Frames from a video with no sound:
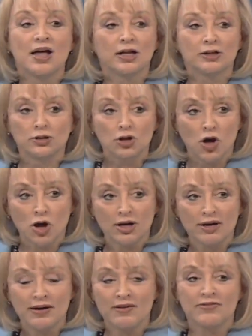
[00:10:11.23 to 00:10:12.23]

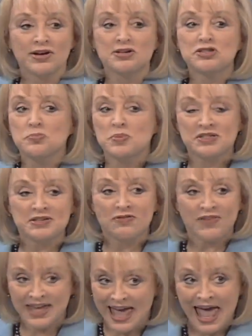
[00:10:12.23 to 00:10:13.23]
look, a very
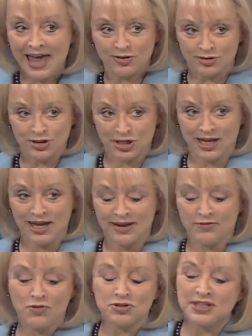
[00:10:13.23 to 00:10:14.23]
specific energy. And
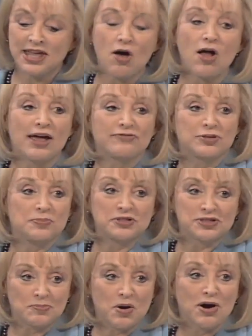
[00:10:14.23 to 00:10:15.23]
of course, they all have to be
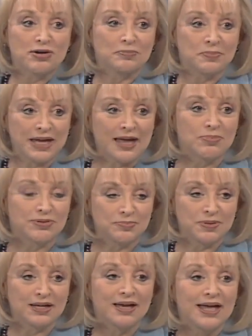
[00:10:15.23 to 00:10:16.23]
smart and be able to
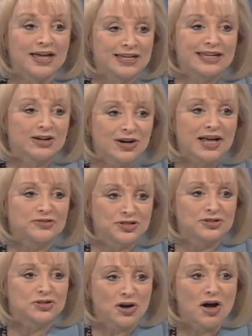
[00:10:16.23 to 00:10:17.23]
be gearheads
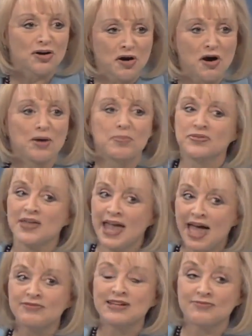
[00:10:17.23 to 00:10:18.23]
and talk car, but they
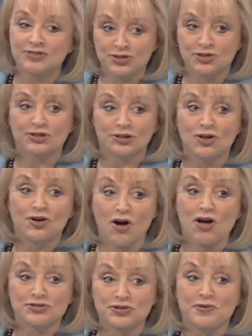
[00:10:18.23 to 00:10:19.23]
have to have a certain look
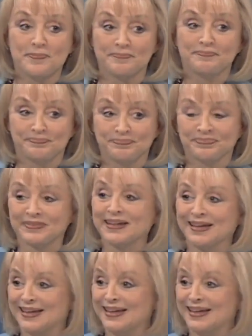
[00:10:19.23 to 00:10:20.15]
also. And yeah, it's going